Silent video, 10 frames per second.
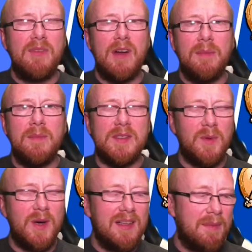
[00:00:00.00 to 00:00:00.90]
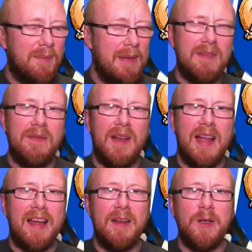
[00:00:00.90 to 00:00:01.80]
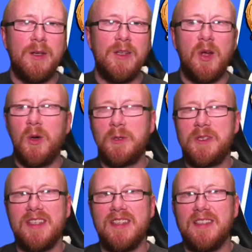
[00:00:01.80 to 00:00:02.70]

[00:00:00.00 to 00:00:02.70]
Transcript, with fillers: problem as well with people yeah. flaking on it, in ghosting